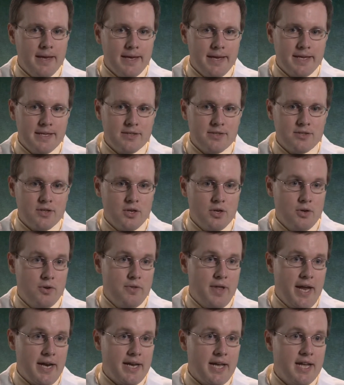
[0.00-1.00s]
And so
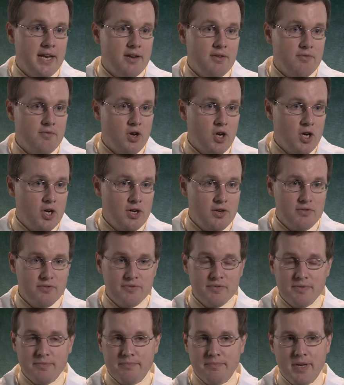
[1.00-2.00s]
that can
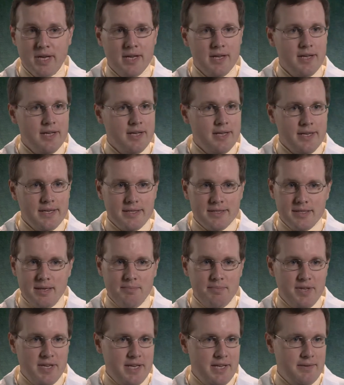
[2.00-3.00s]
involve
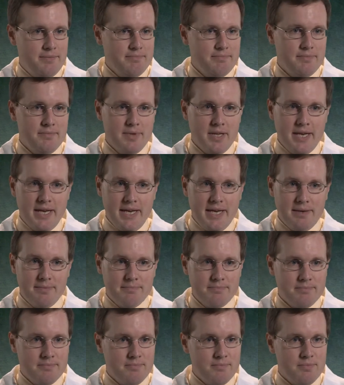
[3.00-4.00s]
something like
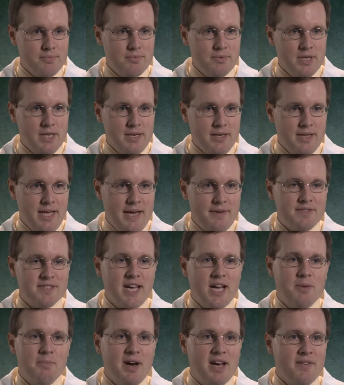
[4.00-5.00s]

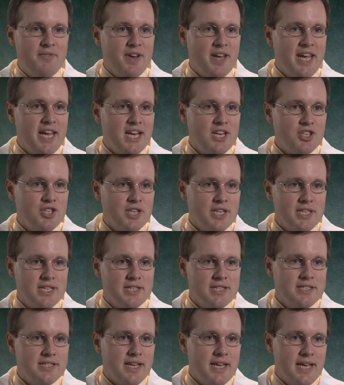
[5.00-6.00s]
lifestyle
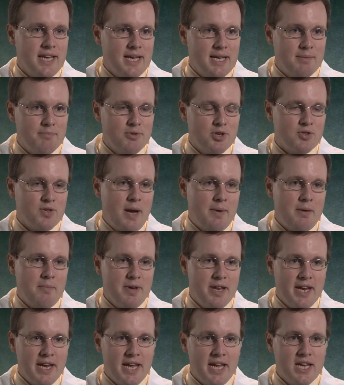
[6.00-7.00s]
modifications and prescribing
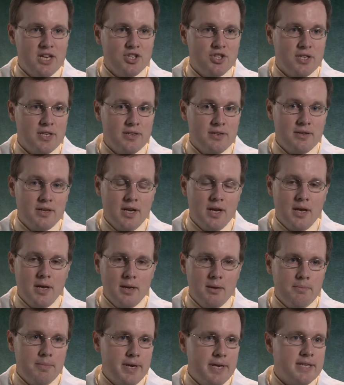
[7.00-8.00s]
medication,
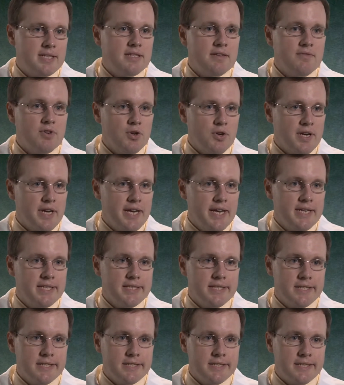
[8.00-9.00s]
but in severe
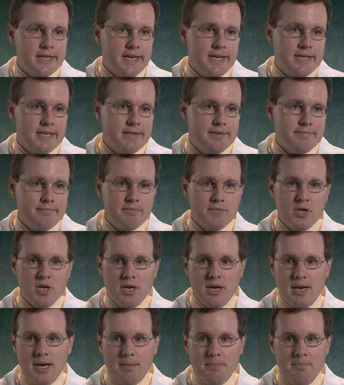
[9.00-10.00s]
cases can,
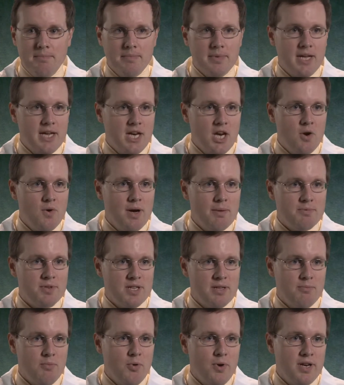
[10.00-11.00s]
up, can go up
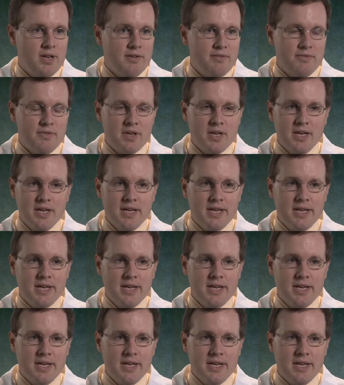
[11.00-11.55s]
to the point of